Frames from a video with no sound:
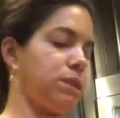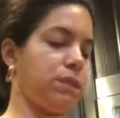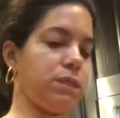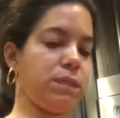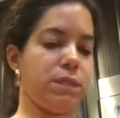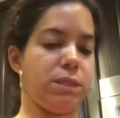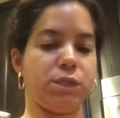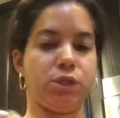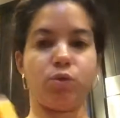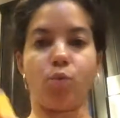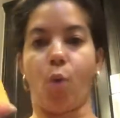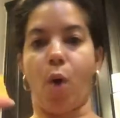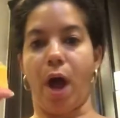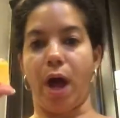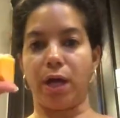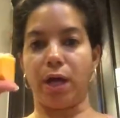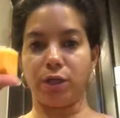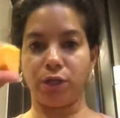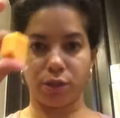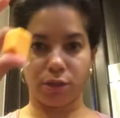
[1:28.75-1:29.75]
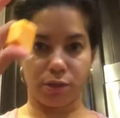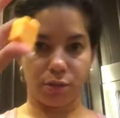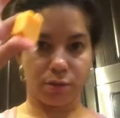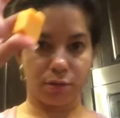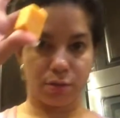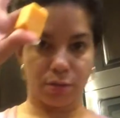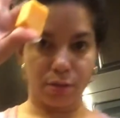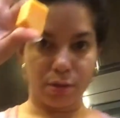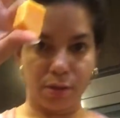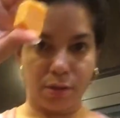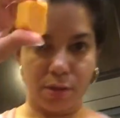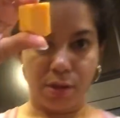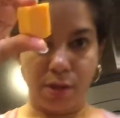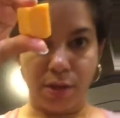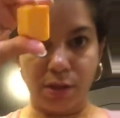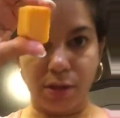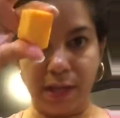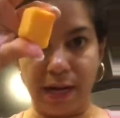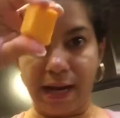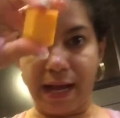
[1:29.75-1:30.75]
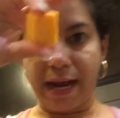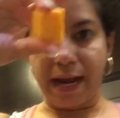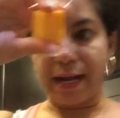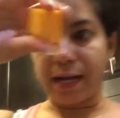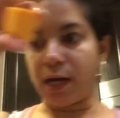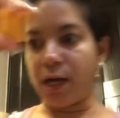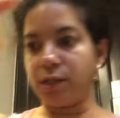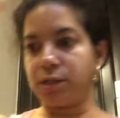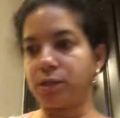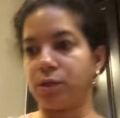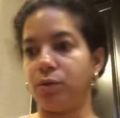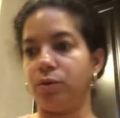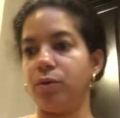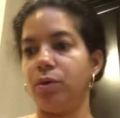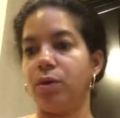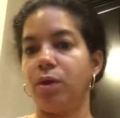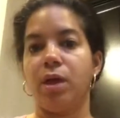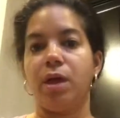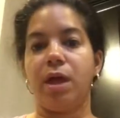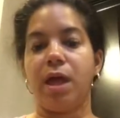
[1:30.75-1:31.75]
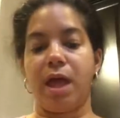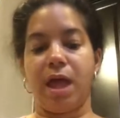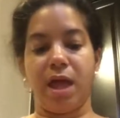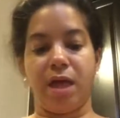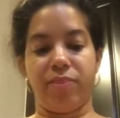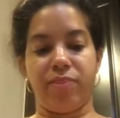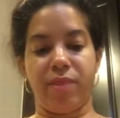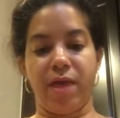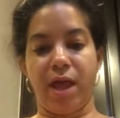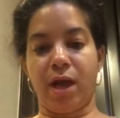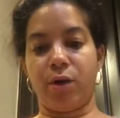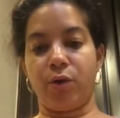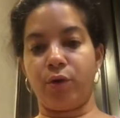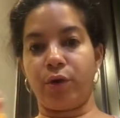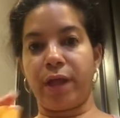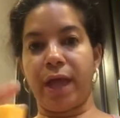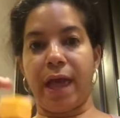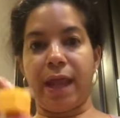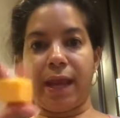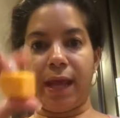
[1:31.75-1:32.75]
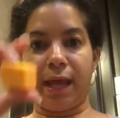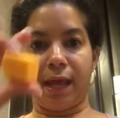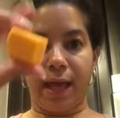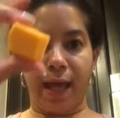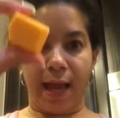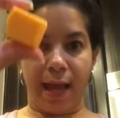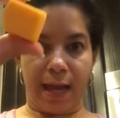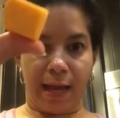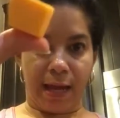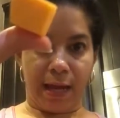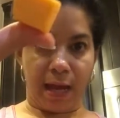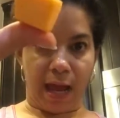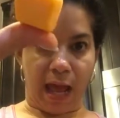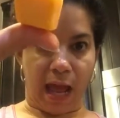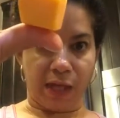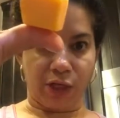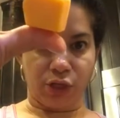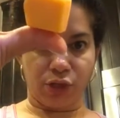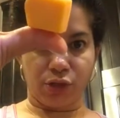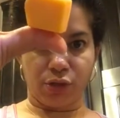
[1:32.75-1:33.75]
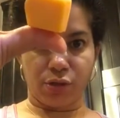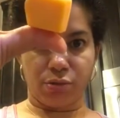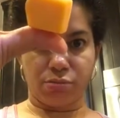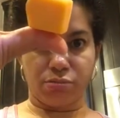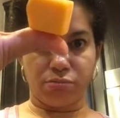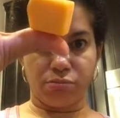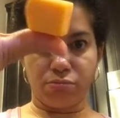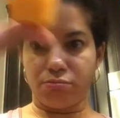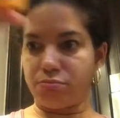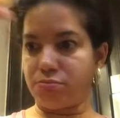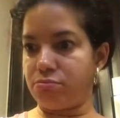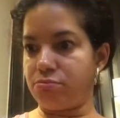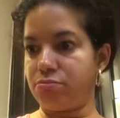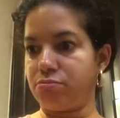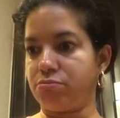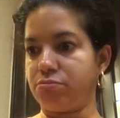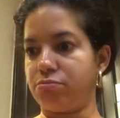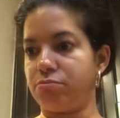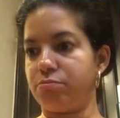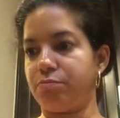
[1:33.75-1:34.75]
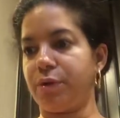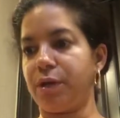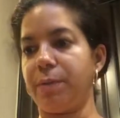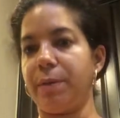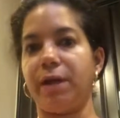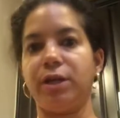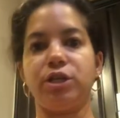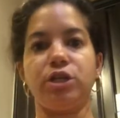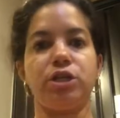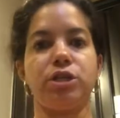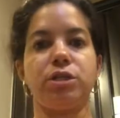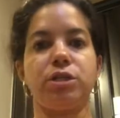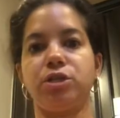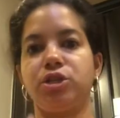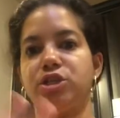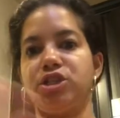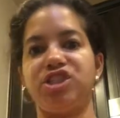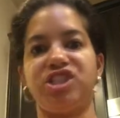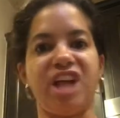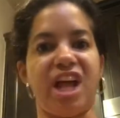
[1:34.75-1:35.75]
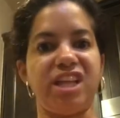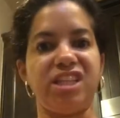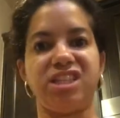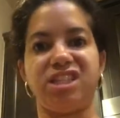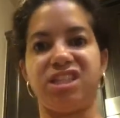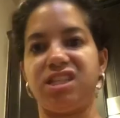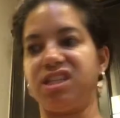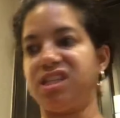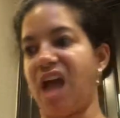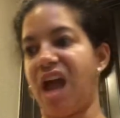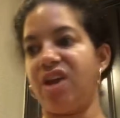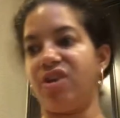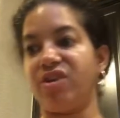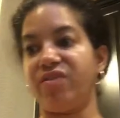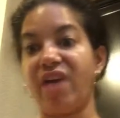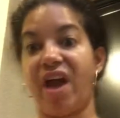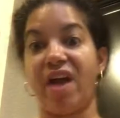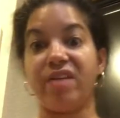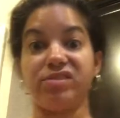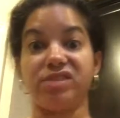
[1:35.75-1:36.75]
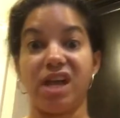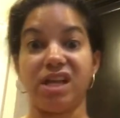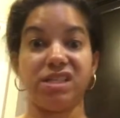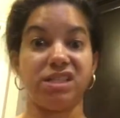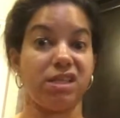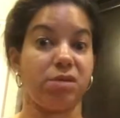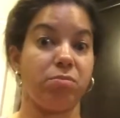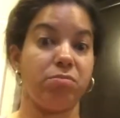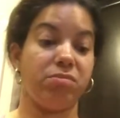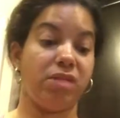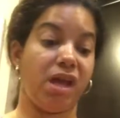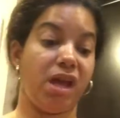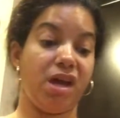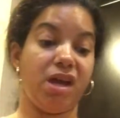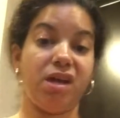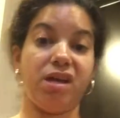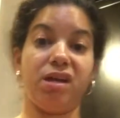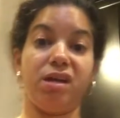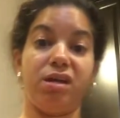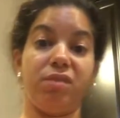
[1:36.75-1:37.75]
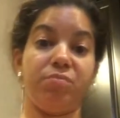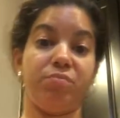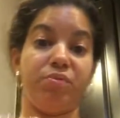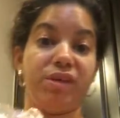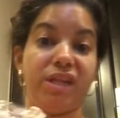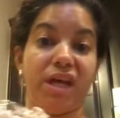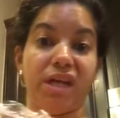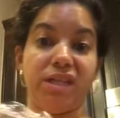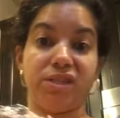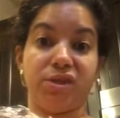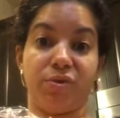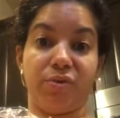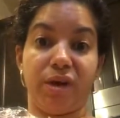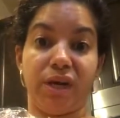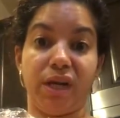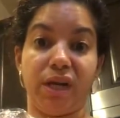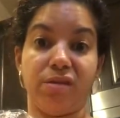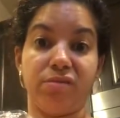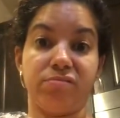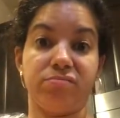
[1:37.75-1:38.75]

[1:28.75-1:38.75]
This is squash that I got at Costco, and they are organic, and I just pretty much just dice. I don't even have to dice them, they are pre-diced already.